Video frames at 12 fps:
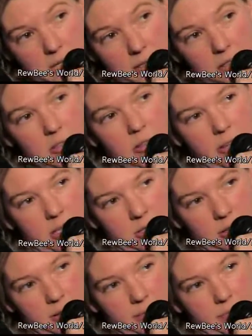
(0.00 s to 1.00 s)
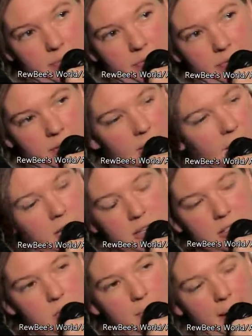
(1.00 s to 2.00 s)
Yes. Do you know that song? No.
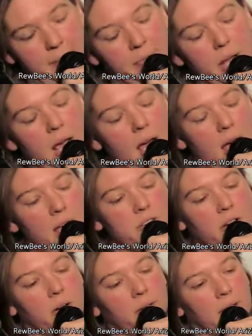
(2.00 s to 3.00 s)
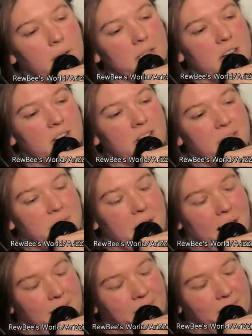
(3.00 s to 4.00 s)
Too bad. So it was actually
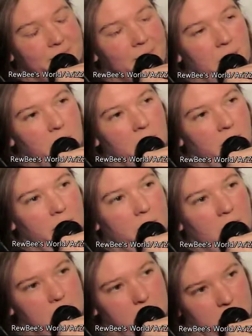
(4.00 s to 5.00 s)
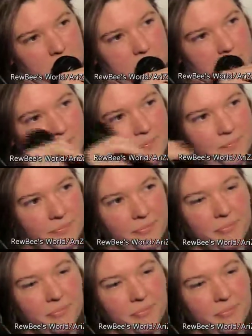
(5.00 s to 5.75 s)
from that. And we All called right, it we're Monster gonna have to do.